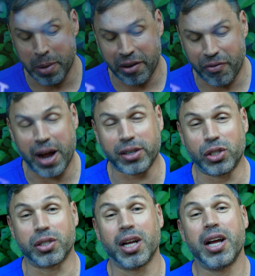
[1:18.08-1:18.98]

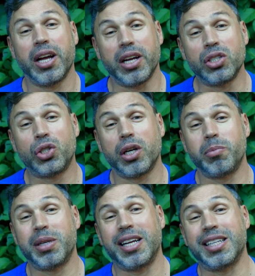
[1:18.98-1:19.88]
manufactured in
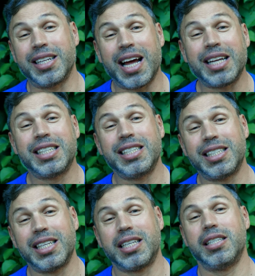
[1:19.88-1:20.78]
Germany in the
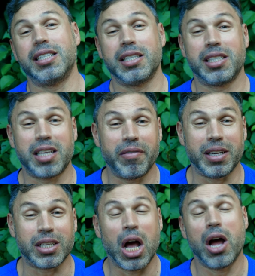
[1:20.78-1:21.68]
1960s and
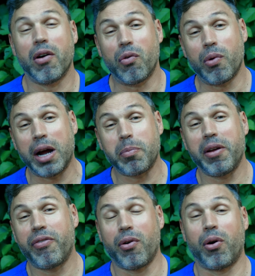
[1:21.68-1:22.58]
70s, right
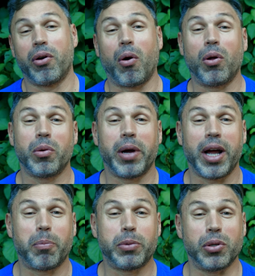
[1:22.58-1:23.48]
before all the way
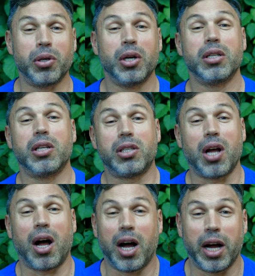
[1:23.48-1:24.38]
up to the
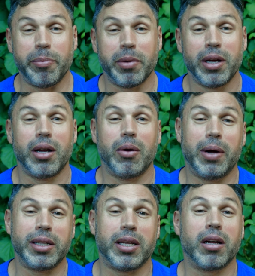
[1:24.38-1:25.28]
time
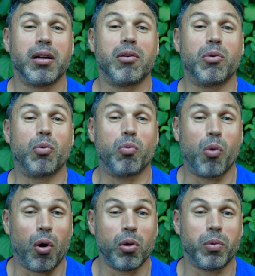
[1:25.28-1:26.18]
when the
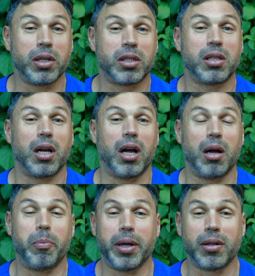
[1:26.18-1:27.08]
wall was
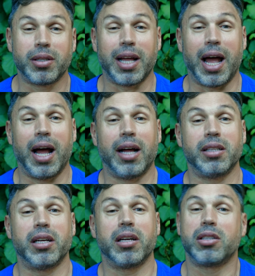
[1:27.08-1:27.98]
built
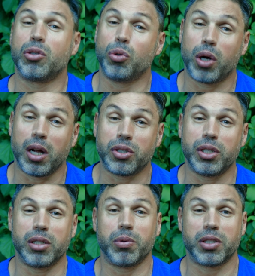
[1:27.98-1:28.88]
and the two
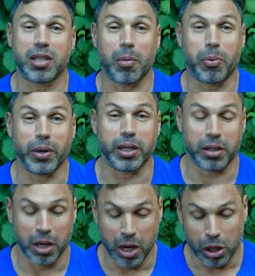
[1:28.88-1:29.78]
countries were separated.
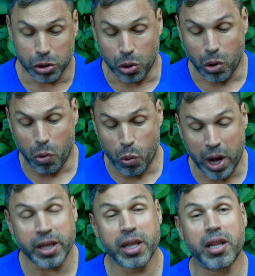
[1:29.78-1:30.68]
So
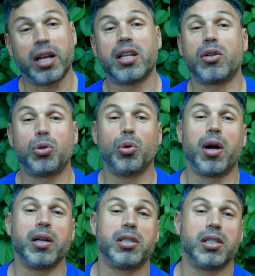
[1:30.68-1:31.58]
when the two
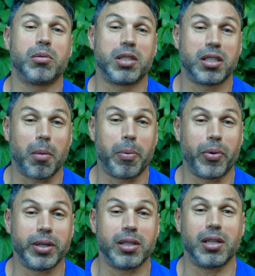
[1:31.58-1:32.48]
countries were
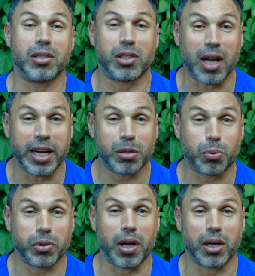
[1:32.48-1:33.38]
separated, the Zeiss
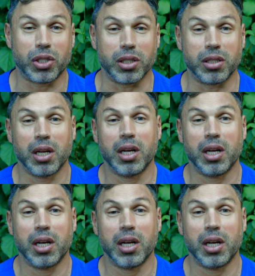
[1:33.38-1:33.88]
production